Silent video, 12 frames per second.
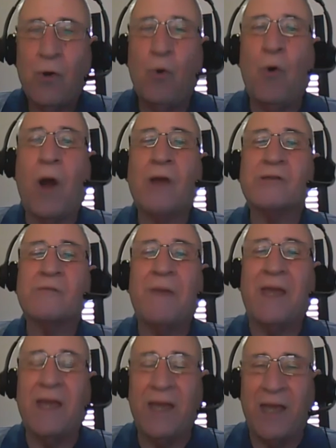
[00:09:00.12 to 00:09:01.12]
are
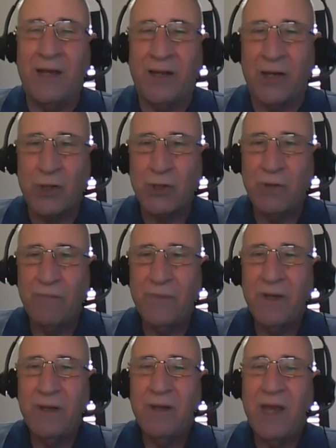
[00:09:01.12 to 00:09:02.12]
speaking English,
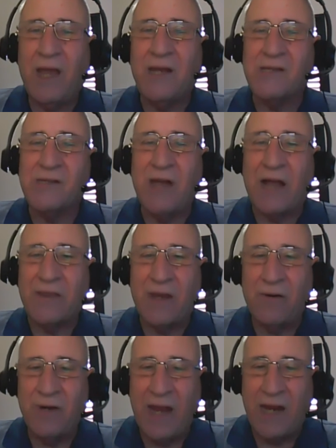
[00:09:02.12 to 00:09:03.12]
it is not their
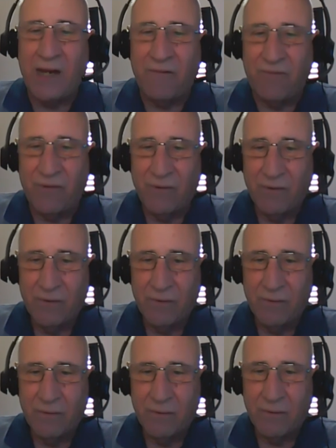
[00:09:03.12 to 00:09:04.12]
native
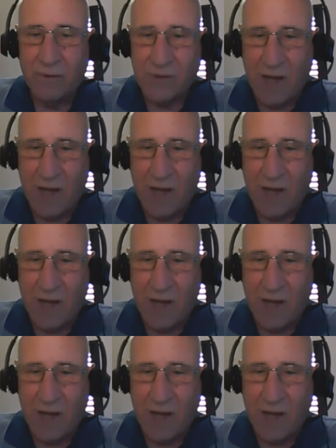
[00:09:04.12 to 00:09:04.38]
tongue.